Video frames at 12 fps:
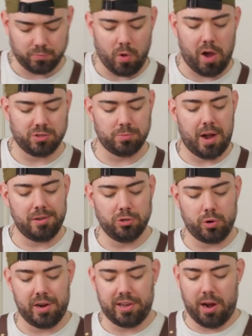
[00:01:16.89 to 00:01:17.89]
that's mine, you
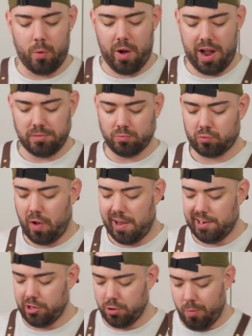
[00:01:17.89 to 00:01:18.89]
try to get away, I
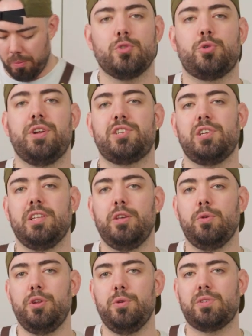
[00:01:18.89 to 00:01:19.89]
eat you. Traditionally
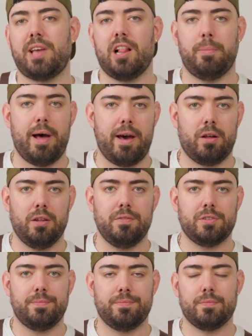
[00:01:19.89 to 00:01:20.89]
you would use Kalamata olives.